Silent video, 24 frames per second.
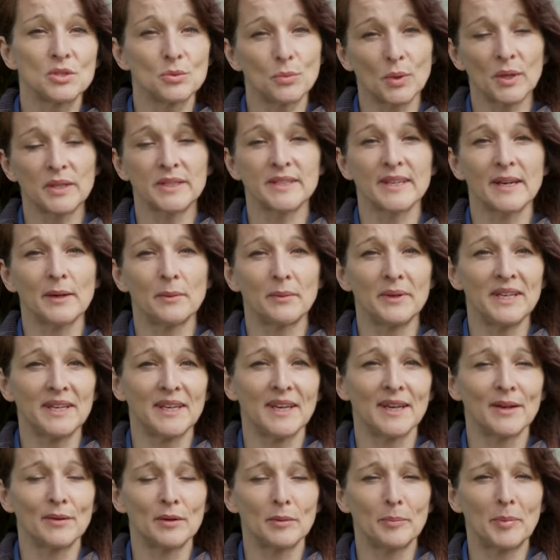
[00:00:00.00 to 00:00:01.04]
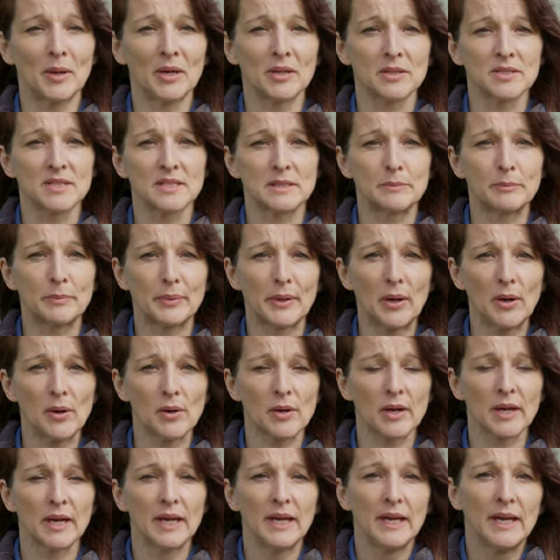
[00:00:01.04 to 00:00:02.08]
do one day a week here at Puxton
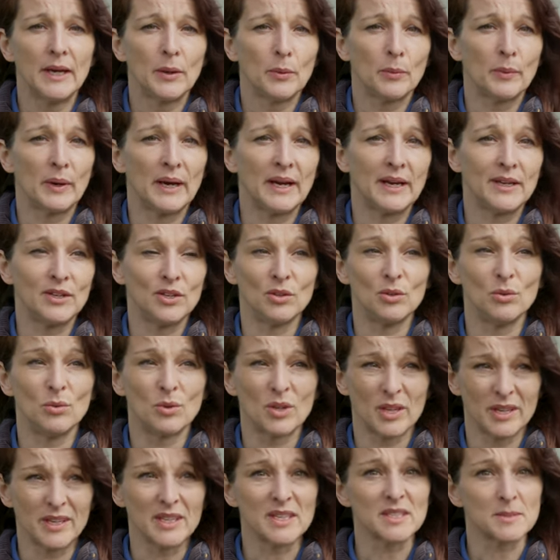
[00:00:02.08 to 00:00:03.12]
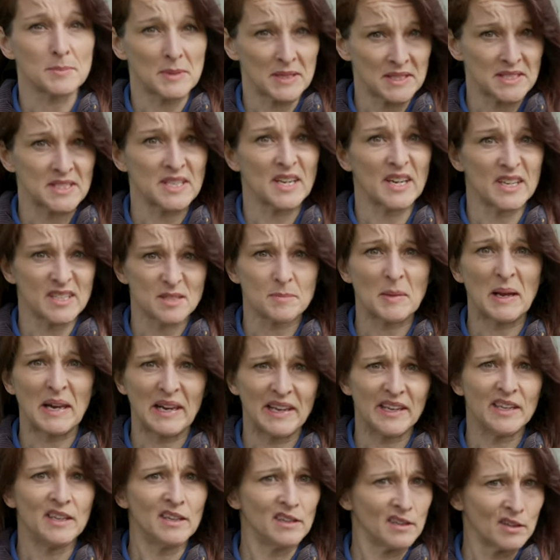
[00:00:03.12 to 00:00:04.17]
Park, where you can expect to get
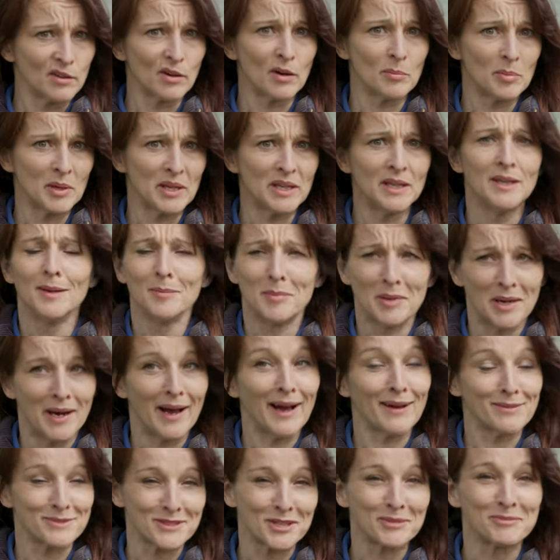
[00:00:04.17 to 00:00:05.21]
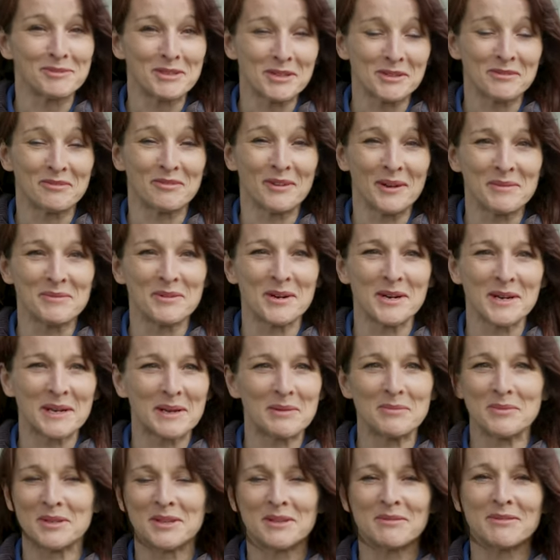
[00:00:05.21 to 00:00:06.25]
smelly and grubby, but have some good fun
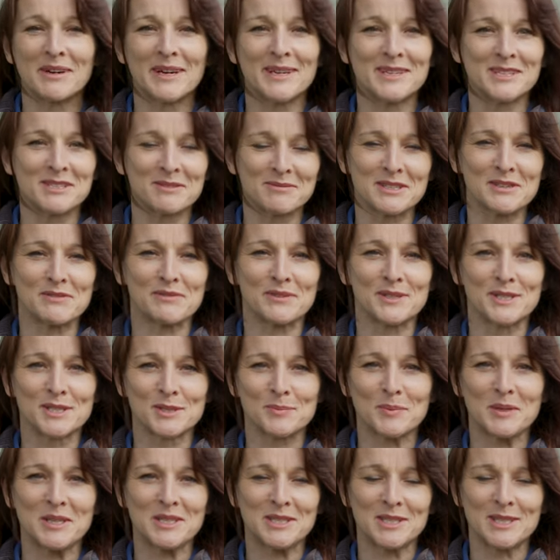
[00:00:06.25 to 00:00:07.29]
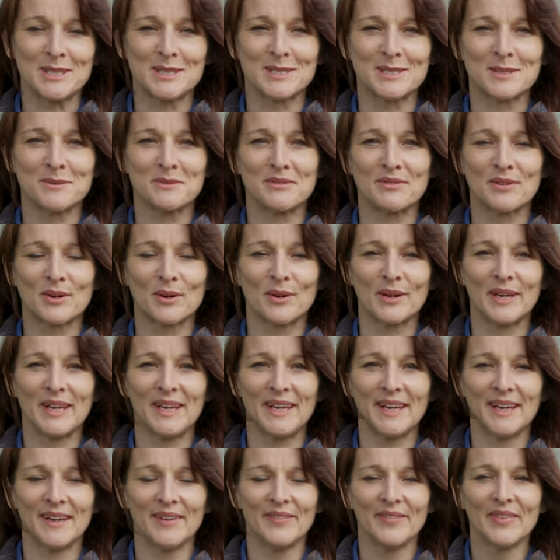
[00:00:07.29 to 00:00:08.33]
working with the range of different species that we've got
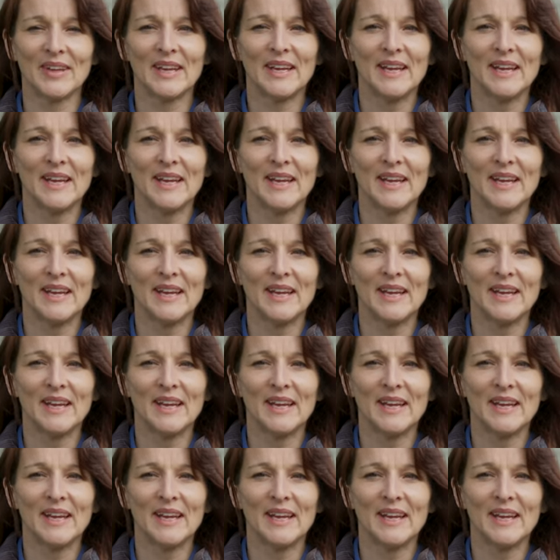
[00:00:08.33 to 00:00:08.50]
here.